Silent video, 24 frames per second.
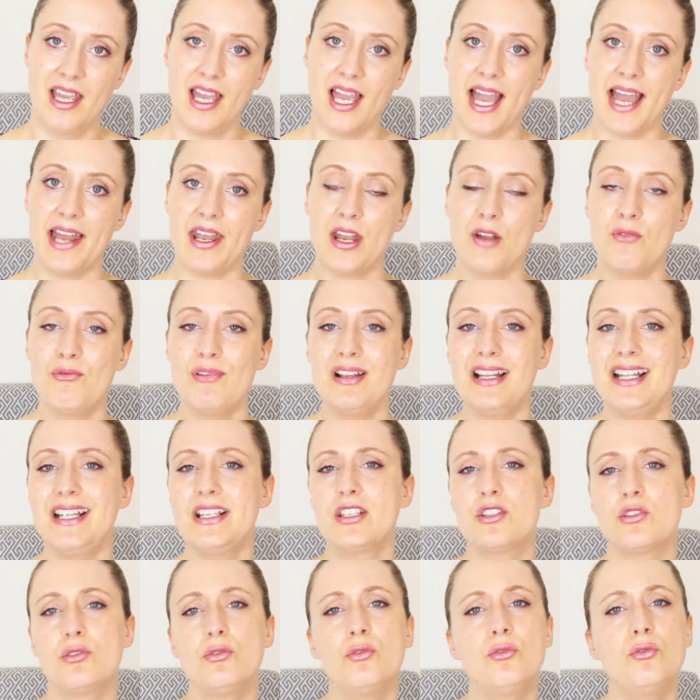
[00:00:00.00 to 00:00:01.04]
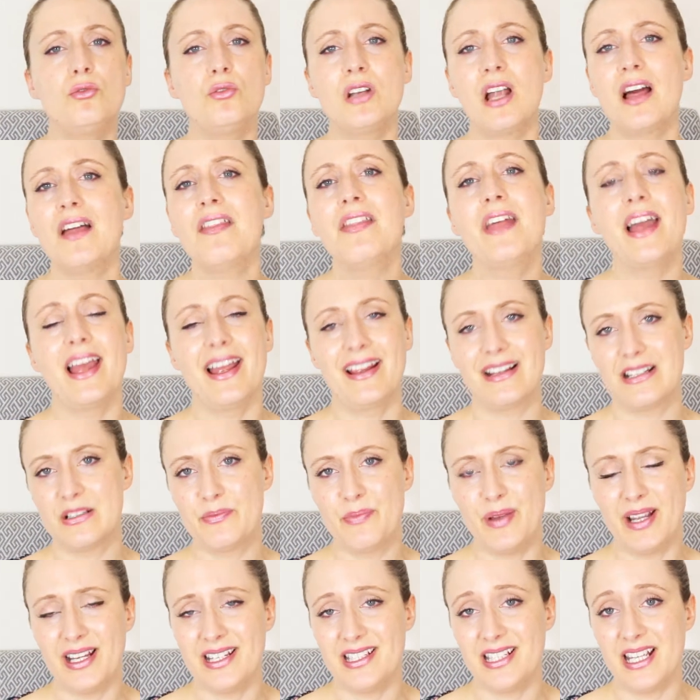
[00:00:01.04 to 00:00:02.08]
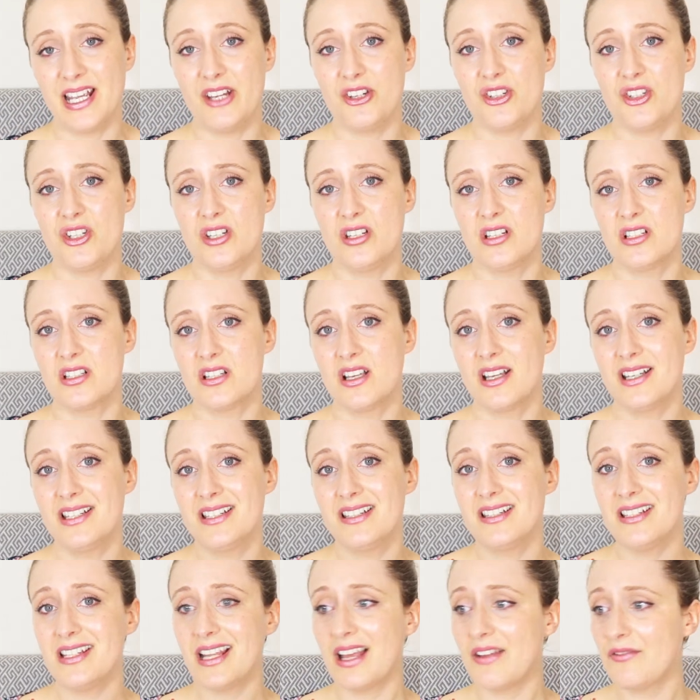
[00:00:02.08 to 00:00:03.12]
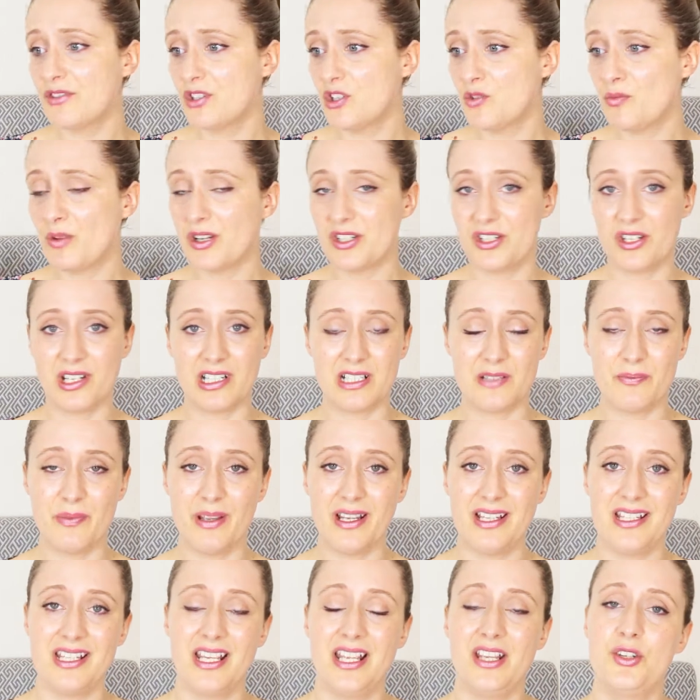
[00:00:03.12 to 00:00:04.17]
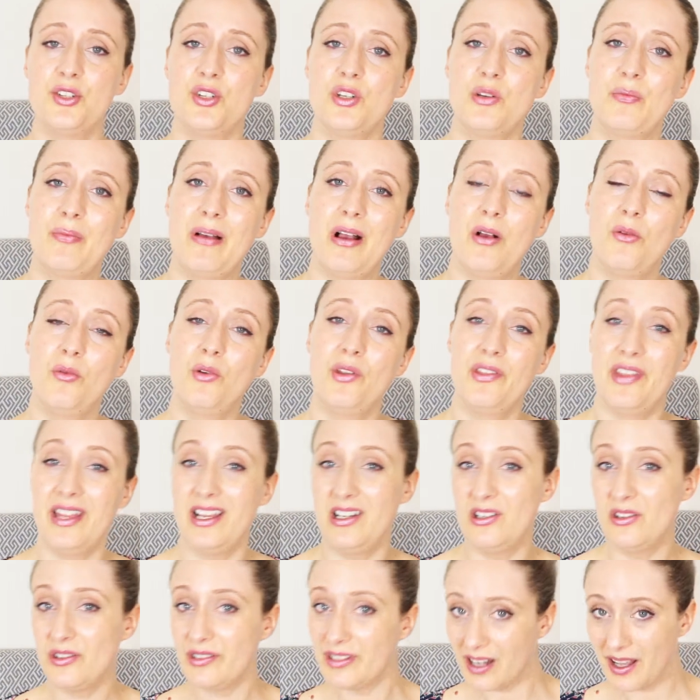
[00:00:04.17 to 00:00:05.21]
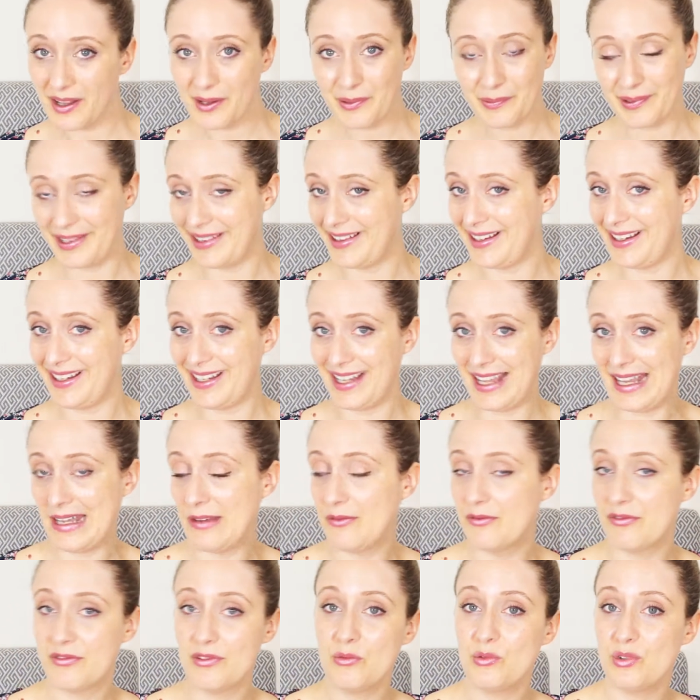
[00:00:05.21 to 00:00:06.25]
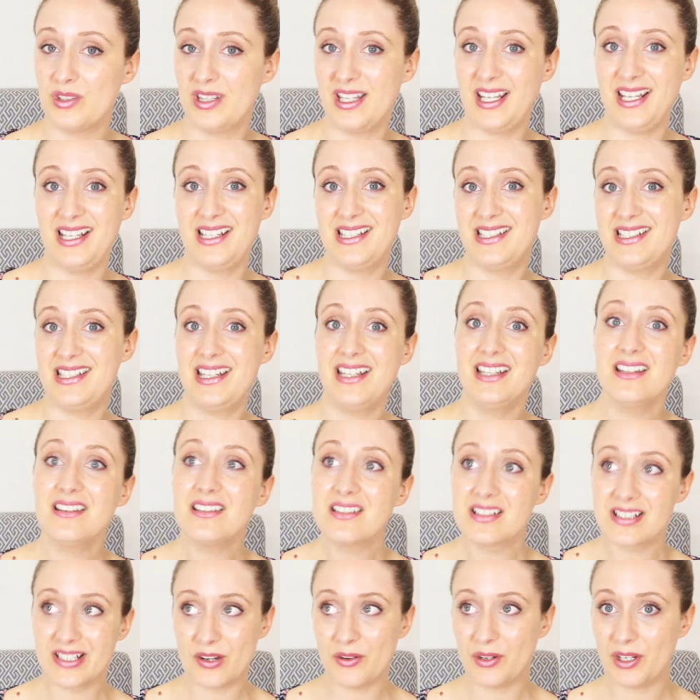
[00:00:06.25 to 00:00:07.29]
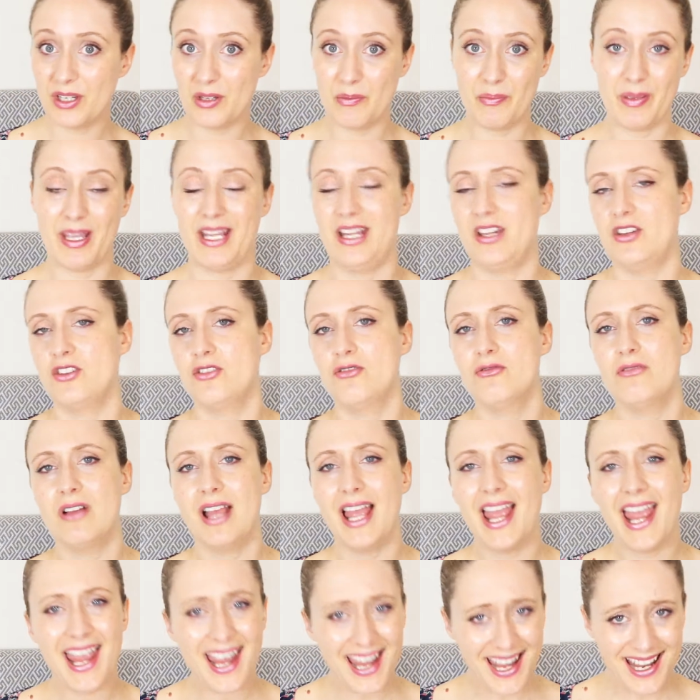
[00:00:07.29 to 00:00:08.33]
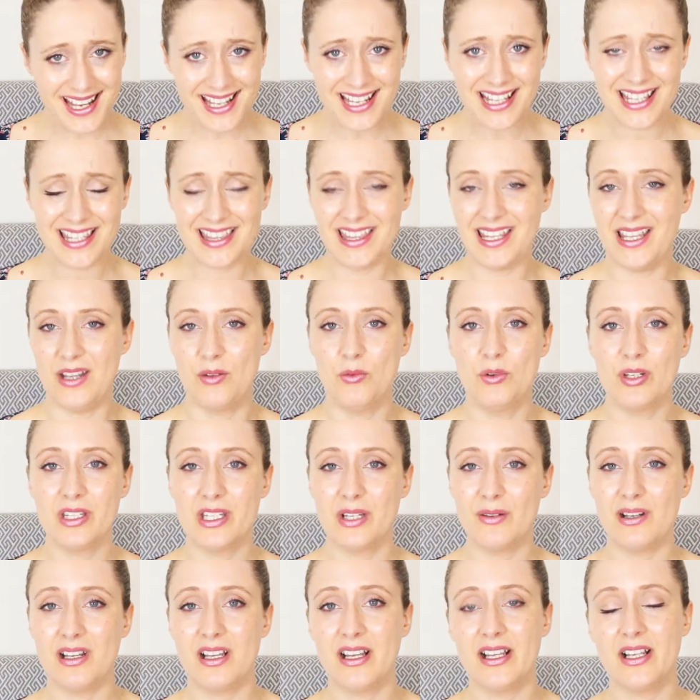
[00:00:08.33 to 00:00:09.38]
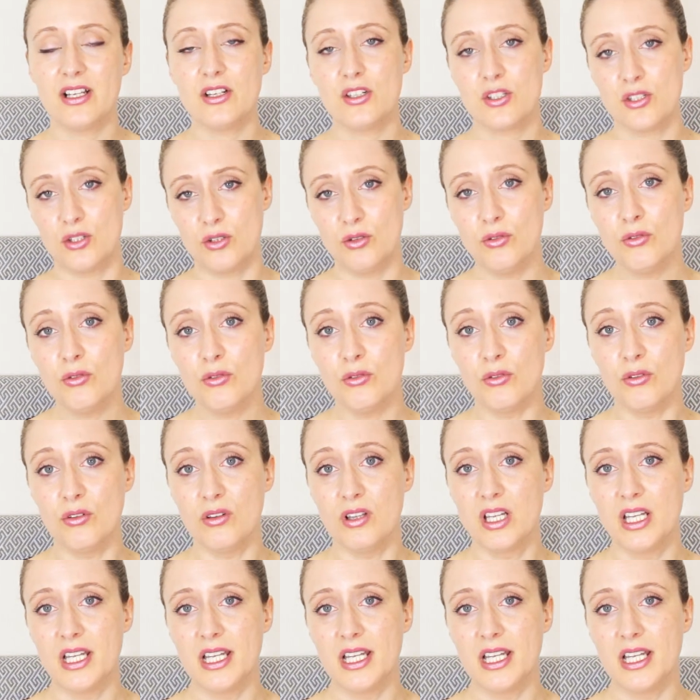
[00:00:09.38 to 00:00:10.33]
And I released all other expectations. I didn't have too much expectation about what they looked like, where they came from, what they did as an occupation or anything, what they were like at all.